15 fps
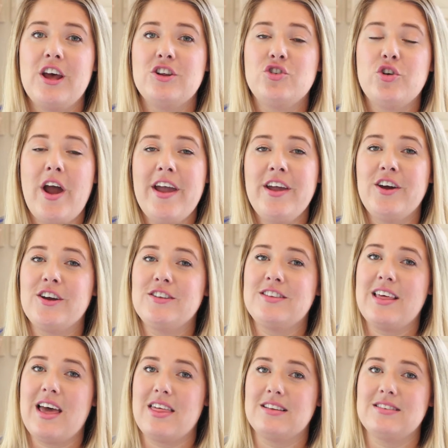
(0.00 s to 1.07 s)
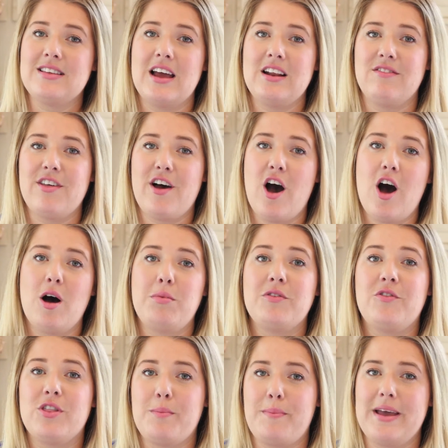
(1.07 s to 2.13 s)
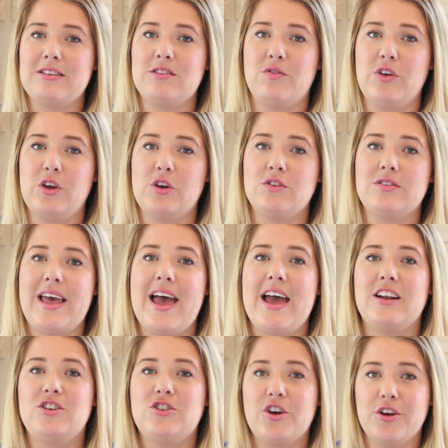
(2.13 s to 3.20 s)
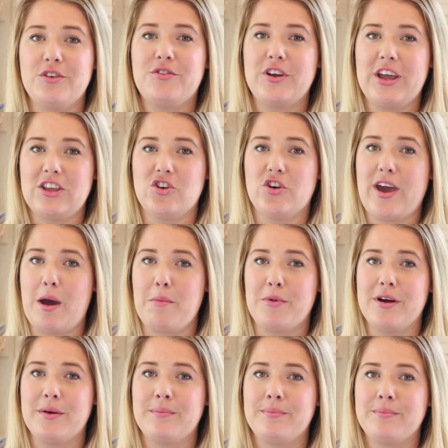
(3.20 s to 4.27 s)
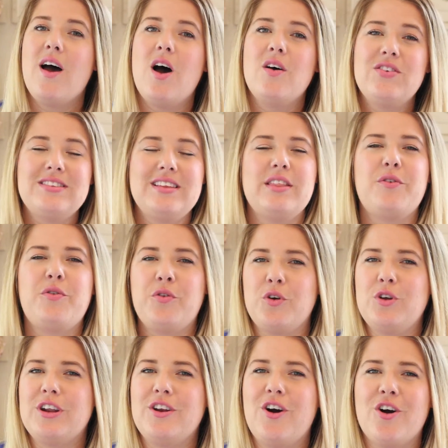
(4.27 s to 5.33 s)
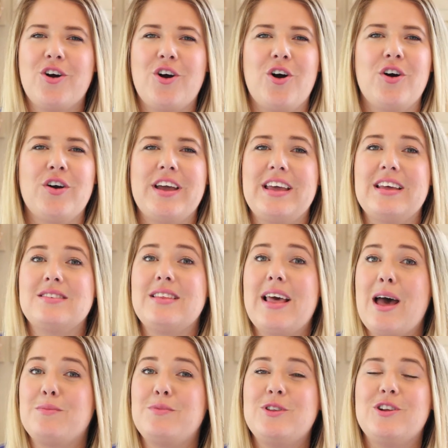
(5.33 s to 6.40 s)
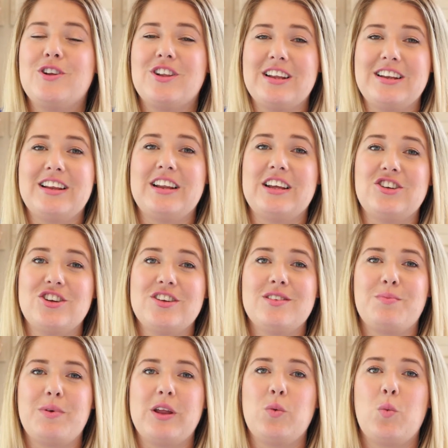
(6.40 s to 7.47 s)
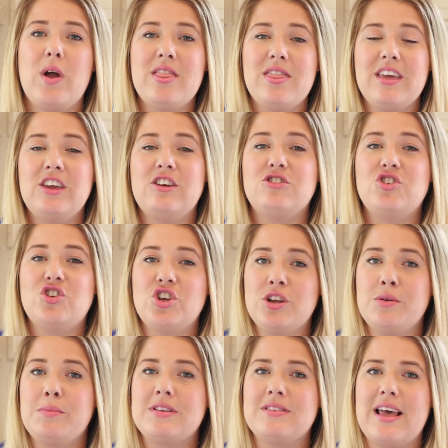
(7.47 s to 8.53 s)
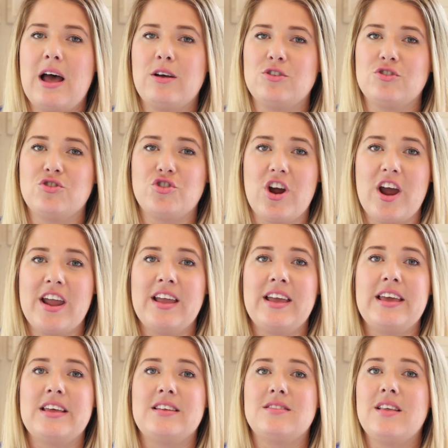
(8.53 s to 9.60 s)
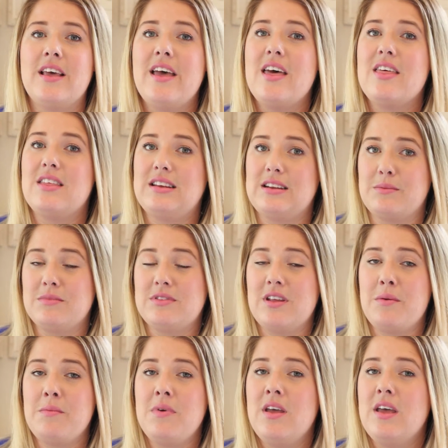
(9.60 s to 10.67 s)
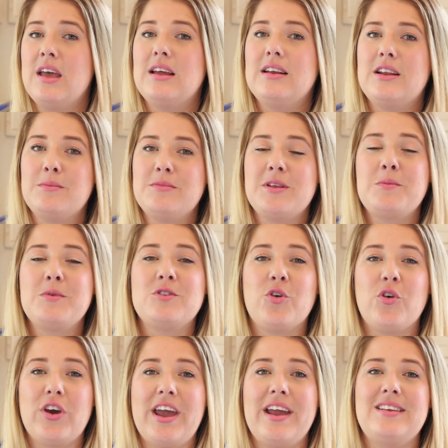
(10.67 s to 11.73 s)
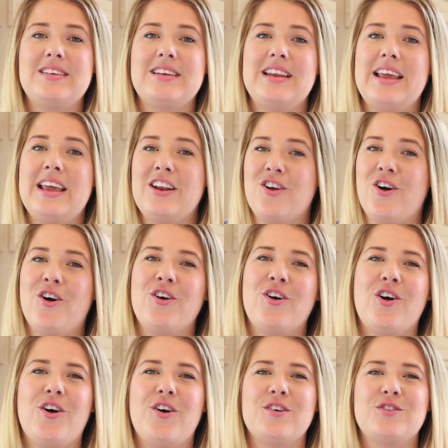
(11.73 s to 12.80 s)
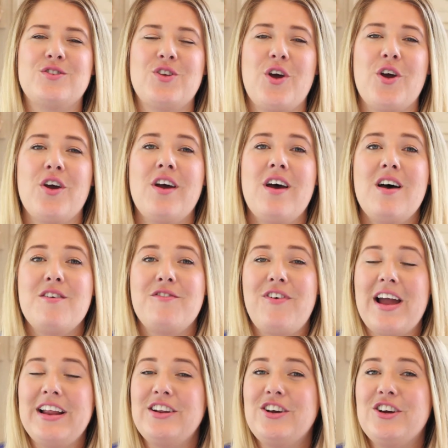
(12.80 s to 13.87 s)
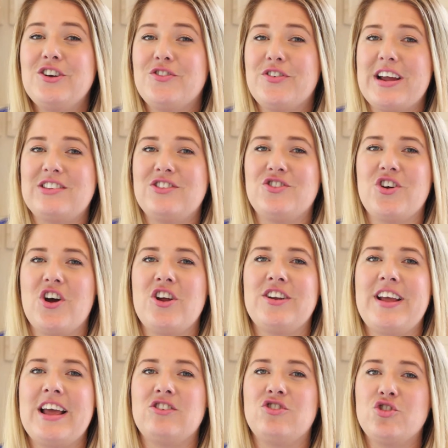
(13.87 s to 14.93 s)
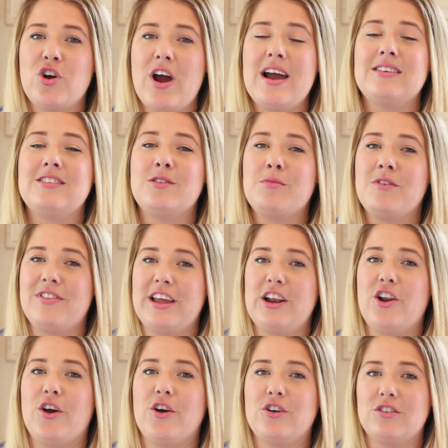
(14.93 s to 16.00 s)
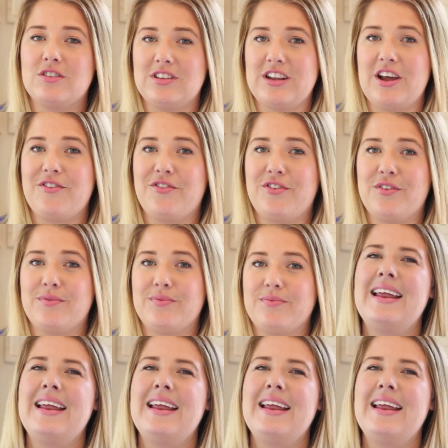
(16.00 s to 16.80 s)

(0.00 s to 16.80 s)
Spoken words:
Try and go to the other side of the harbour for the best views, and don't forget your camera. Obviously, the food in Hong Kong is absolutely delicious, but one thing you shouldn't miss out on trying is the dim sum. Dim sum was created in Hong Kong, so find a good restaurant and try some of their local stuff.